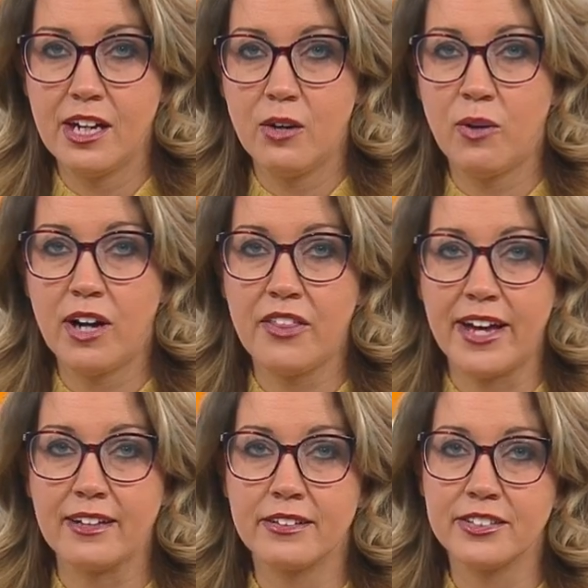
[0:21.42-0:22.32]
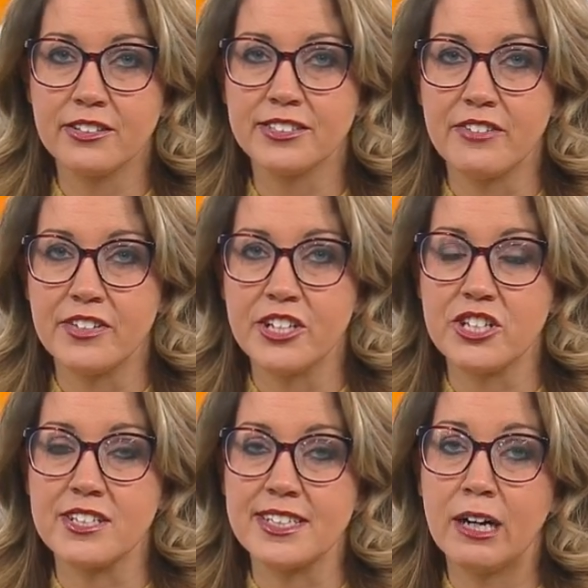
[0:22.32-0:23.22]
While that clinical
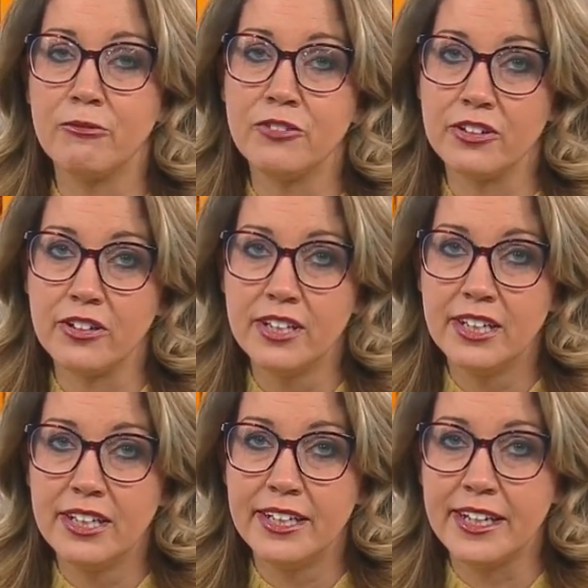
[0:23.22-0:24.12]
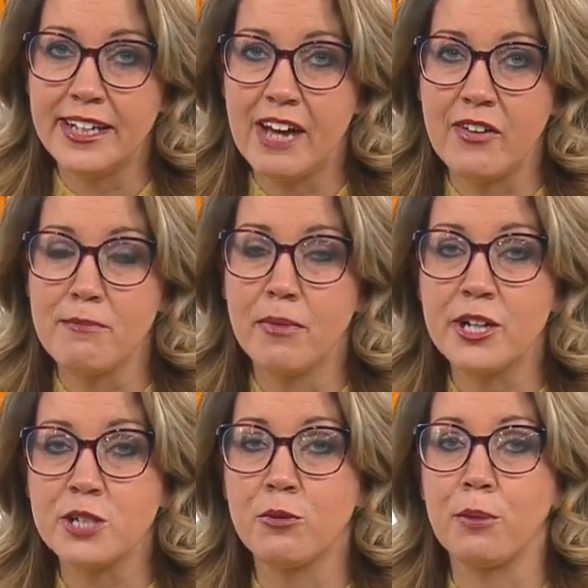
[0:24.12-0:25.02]
definition is helpful, it can have a
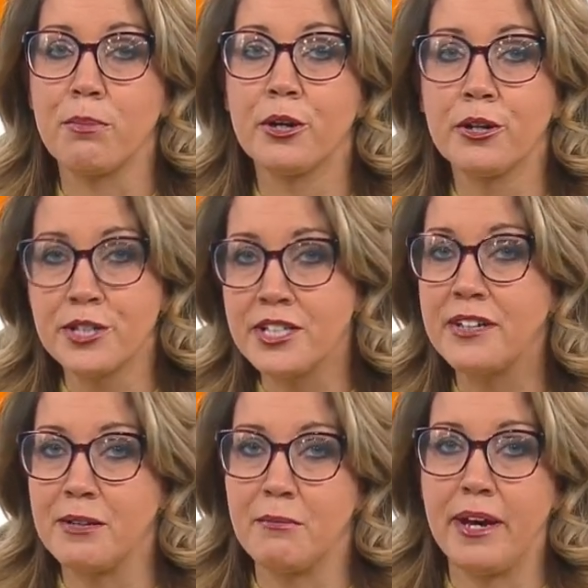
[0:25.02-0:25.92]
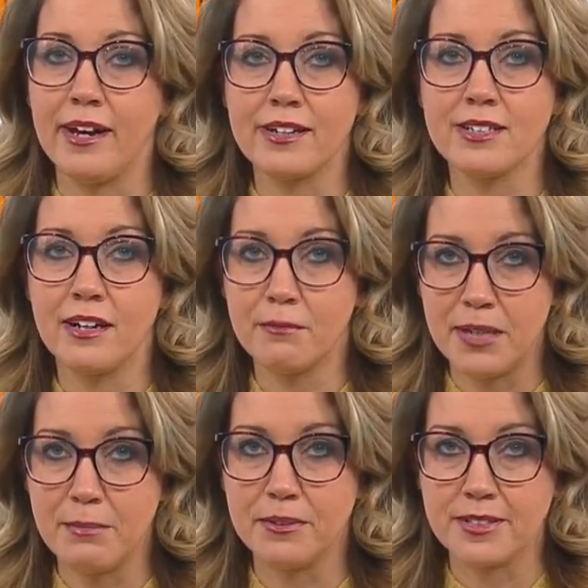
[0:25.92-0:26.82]
much more personal impact on
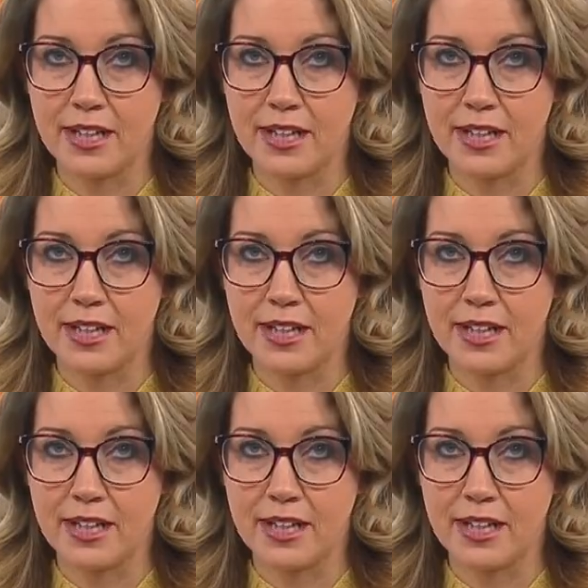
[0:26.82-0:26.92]
people's